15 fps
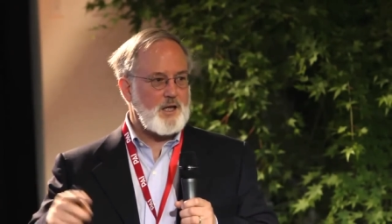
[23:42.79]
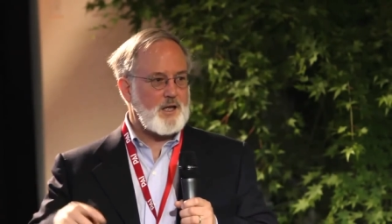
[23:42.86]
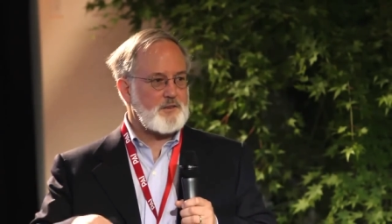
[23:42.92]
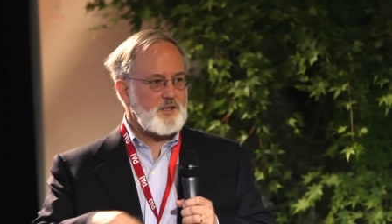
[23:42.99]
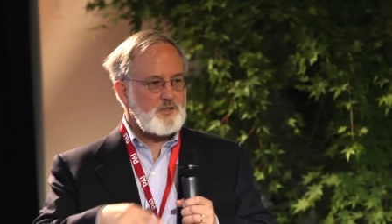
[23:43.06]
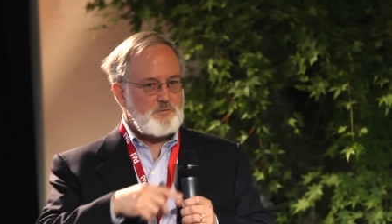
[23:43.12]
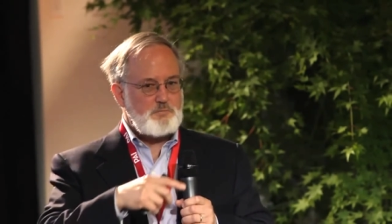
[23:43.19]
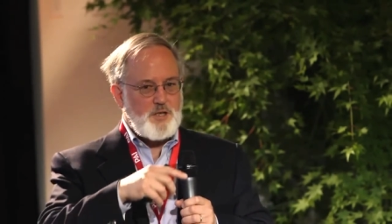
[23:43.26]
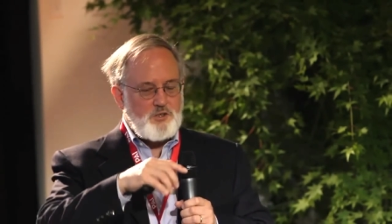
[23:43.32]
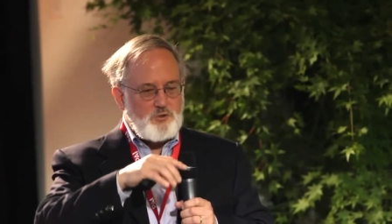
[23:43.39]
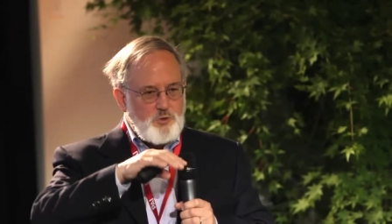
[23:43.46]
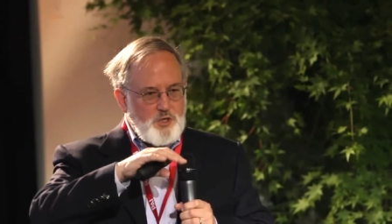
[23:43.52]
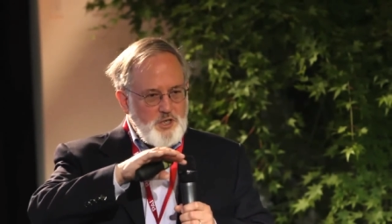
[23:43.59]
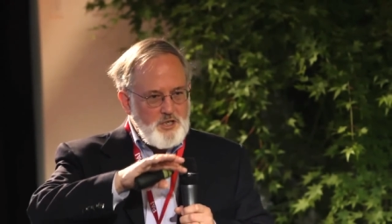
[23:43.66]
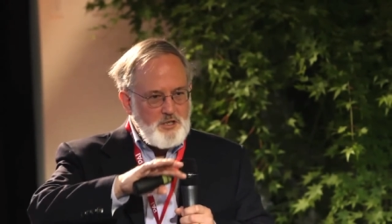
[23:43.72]
And this
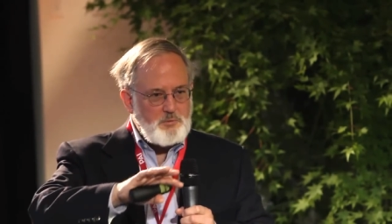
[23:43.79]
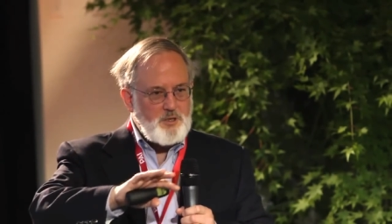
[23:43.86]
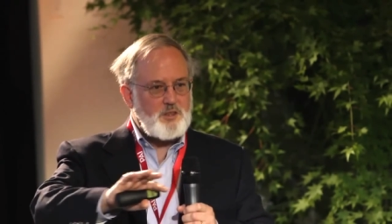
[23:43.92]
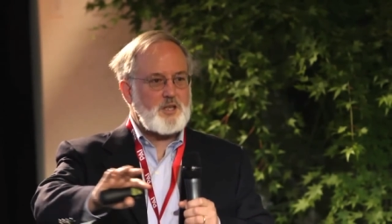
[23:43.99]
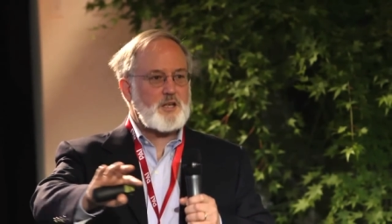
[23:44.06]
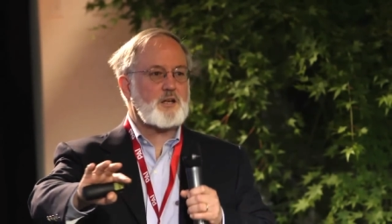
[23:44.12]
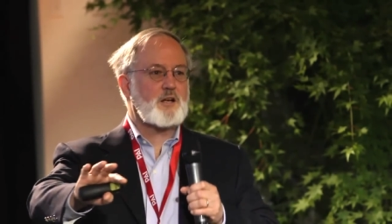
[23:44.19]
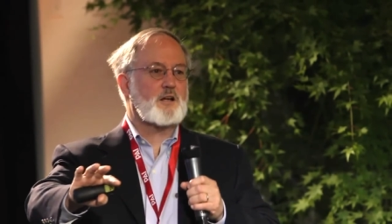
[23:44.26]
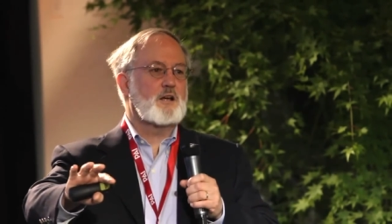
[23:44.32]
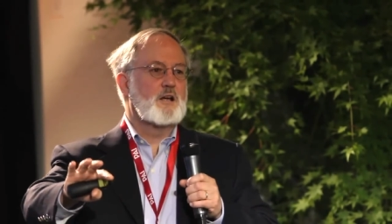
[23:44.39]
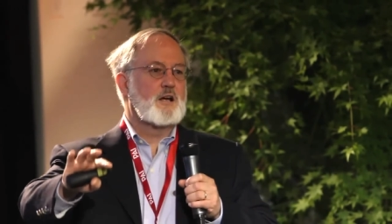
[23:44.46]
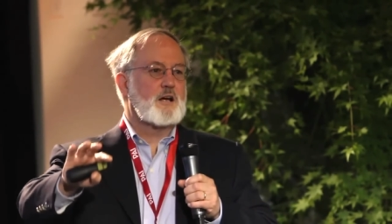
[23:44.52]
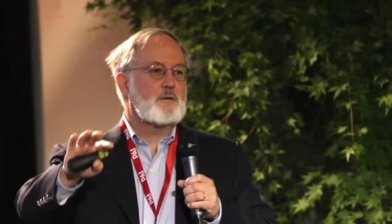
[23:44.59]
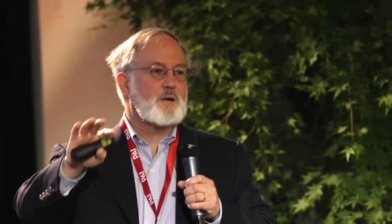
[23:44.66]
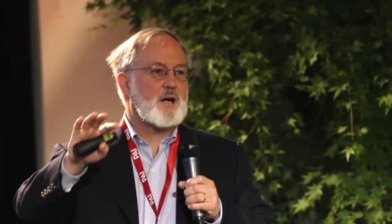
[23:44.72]
means we need to be thinking
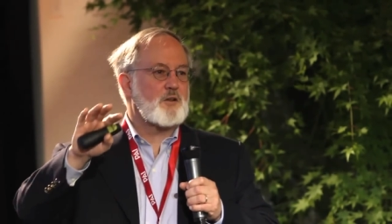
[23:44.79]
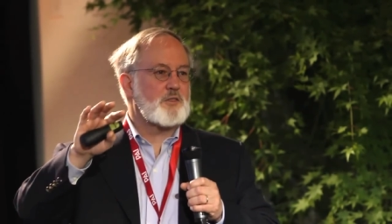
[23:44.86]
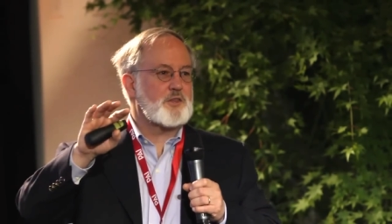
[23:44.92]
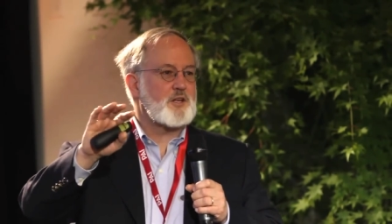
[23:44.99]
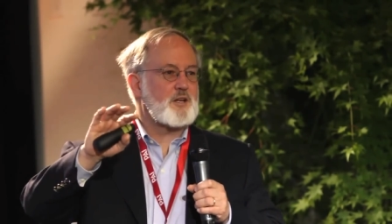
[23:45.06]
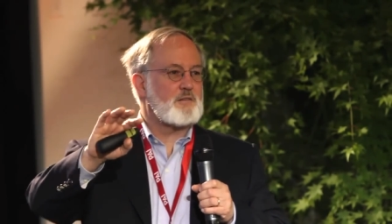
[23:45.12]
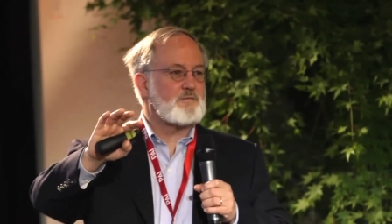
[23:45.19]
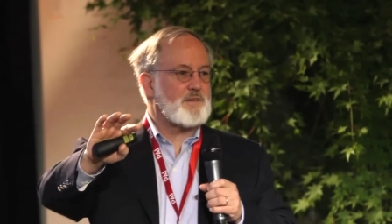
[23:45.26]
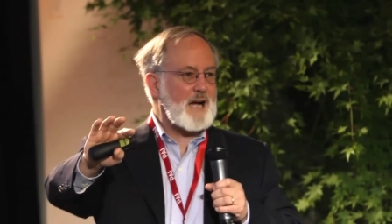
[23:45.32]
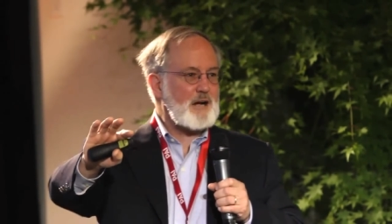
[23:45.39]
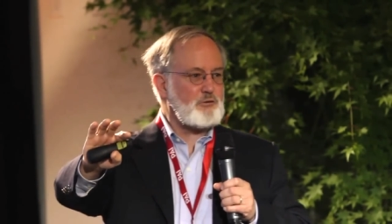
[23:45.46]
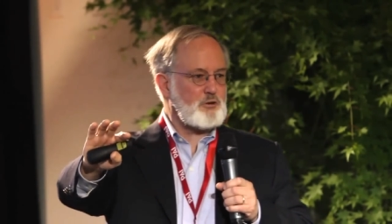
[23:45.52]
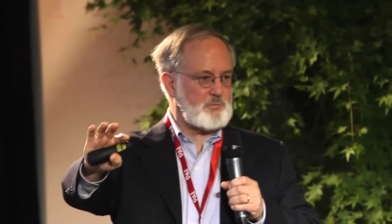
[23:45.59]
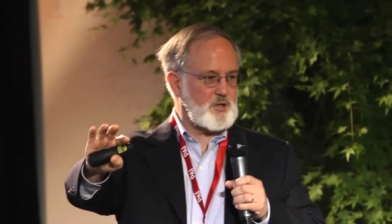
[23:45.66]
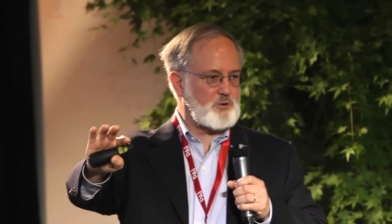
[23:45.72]
about the
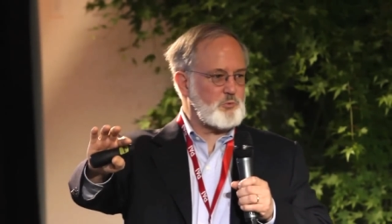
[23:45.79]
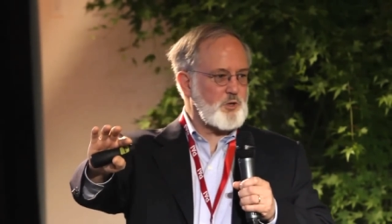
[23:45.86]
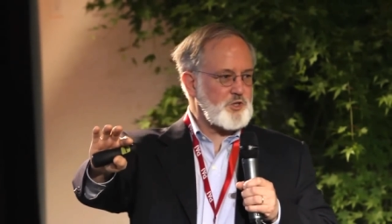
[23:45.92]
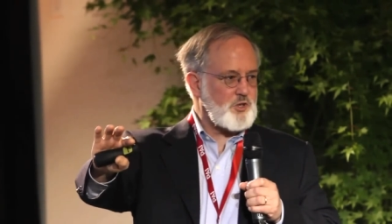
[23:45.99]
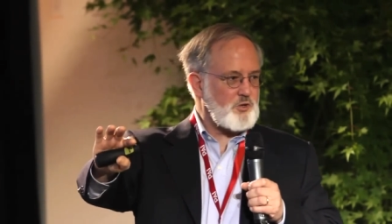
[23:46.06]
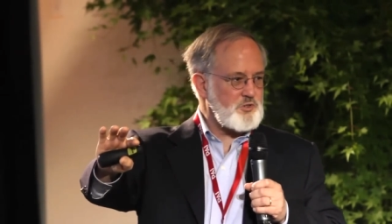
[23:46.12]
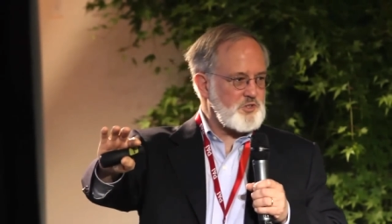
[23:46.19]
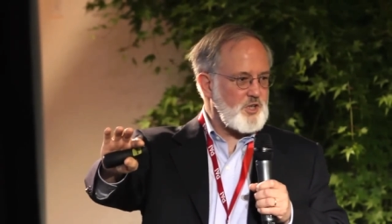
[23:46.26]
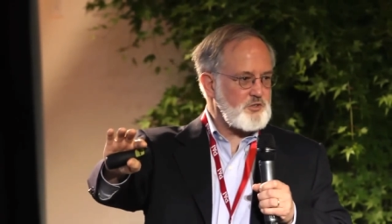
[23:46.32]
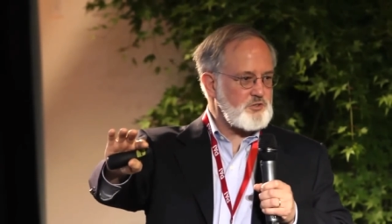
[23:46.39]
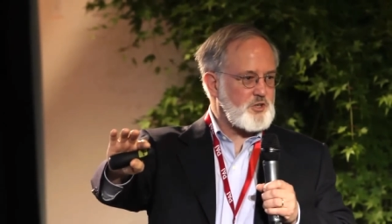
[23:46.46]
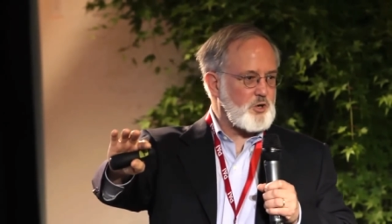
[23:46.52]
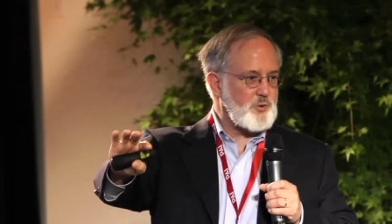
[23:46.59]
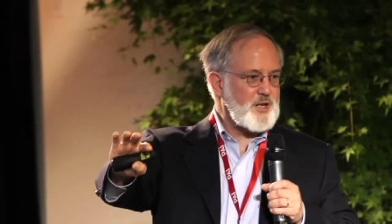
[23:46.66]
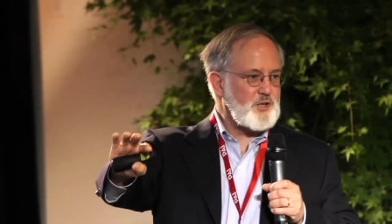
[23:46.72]
environment in which those
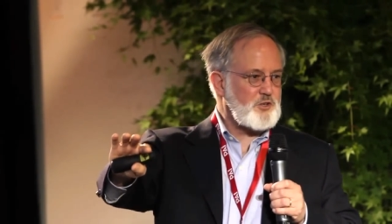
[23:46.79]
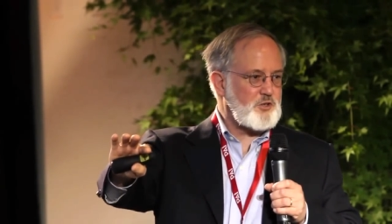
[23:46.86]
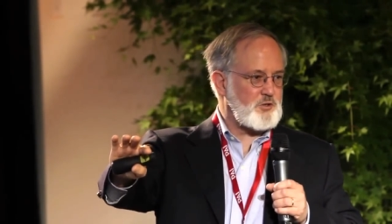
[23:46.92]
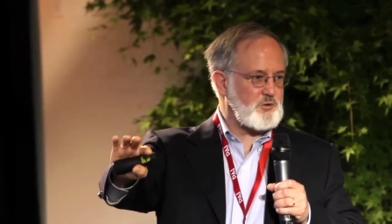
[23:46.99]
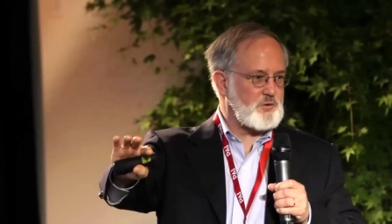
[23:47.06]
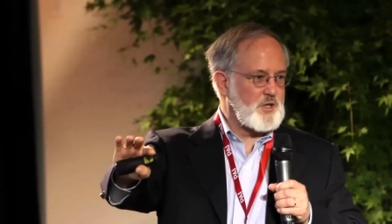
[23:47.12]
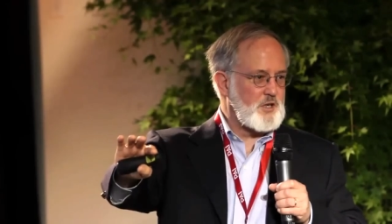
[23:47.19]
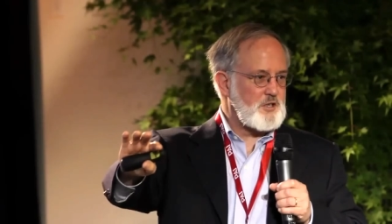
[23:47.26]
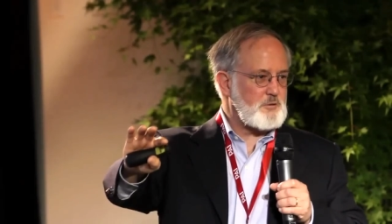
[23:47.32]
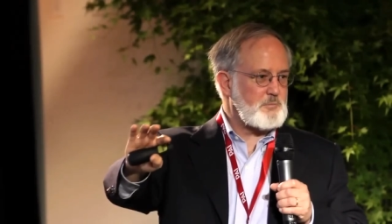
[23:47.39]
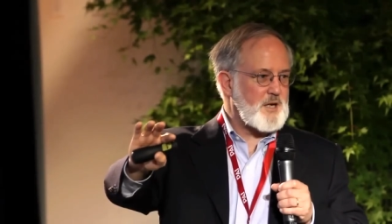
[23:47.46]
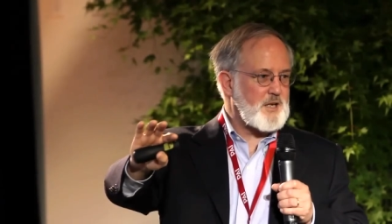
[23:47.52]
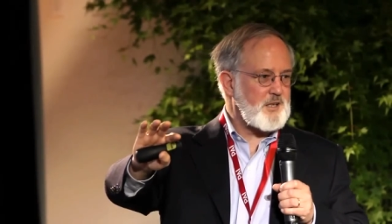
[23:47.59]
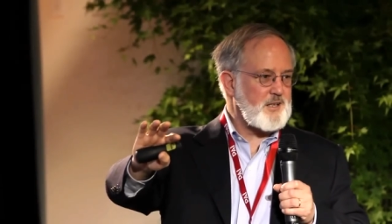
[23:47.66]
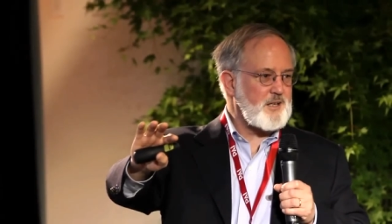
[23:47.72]
cells go into
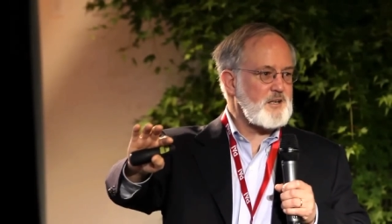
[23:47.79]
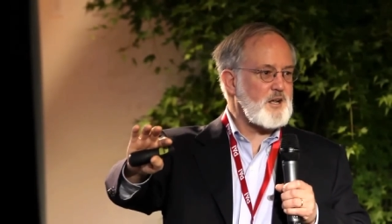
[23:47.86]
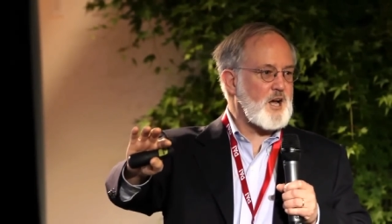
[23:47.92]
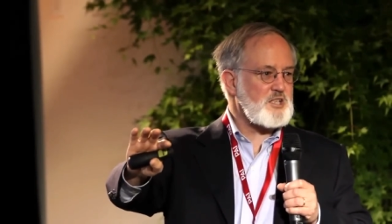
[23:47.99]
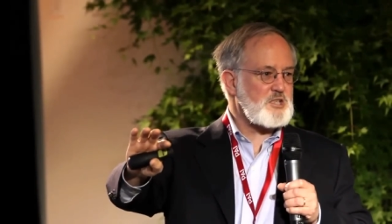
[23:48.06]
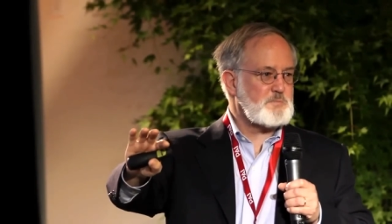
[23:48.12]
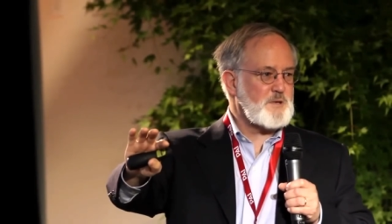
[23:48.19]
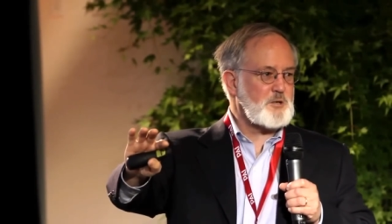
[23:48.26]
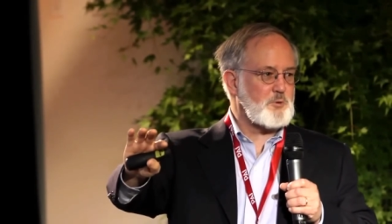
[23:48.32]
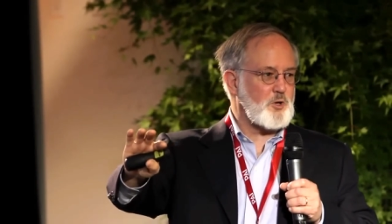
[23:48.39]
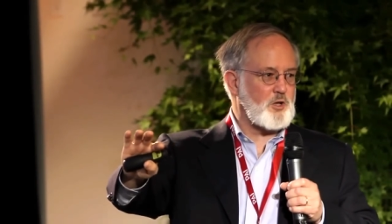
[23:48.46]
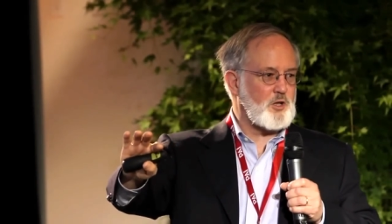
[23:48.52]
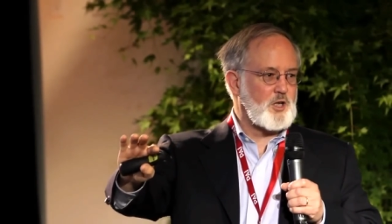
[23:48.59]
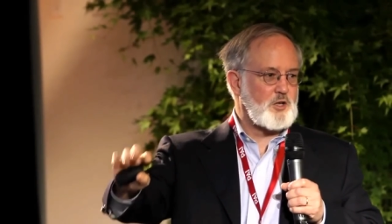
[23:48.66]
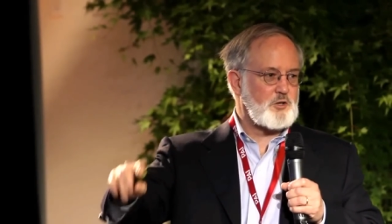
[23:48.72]
to make it
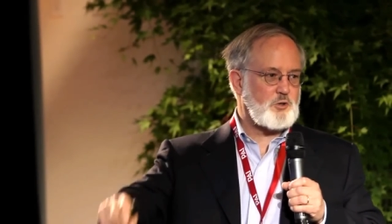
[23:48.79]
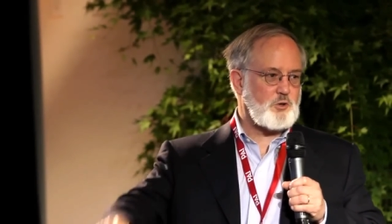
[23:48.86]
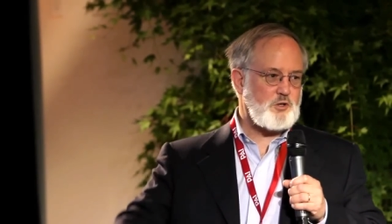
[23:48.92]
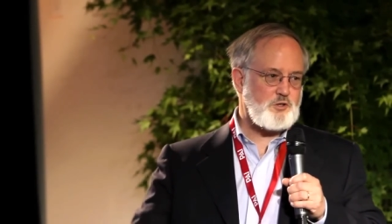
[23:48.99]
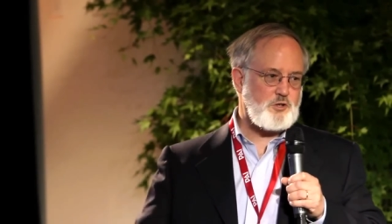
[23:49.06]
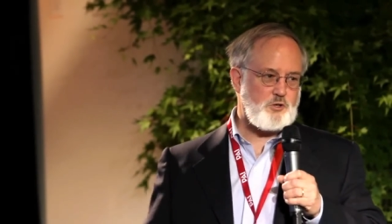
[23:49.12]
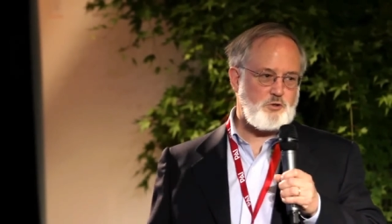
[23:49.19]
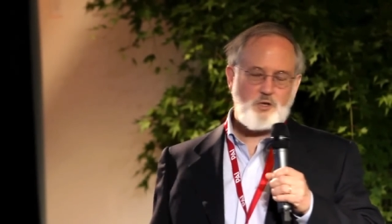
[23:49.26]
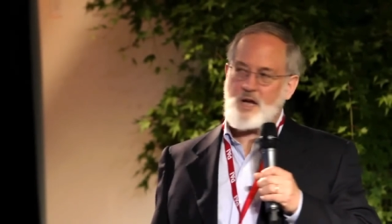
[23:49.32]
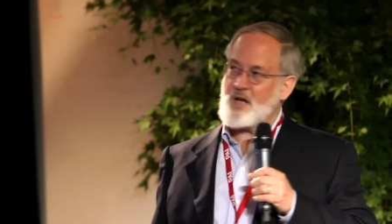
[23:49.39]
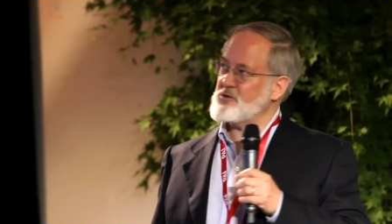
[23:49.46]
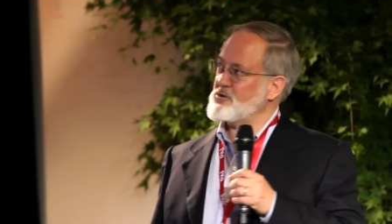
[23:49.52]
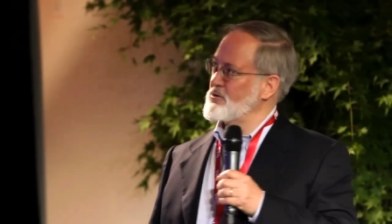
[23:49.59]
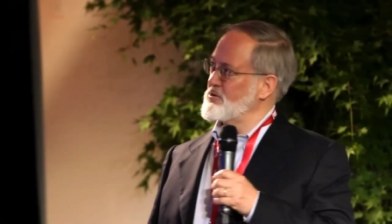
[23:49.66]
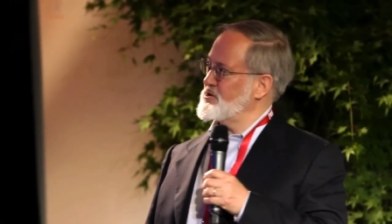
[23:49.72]
inhospitable towards new
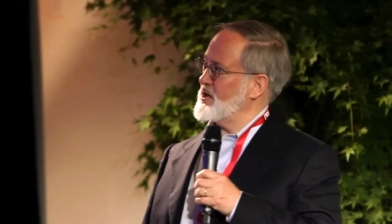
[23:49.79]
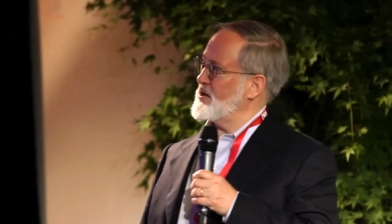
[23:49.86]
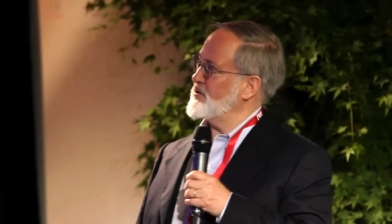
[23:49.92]
cancer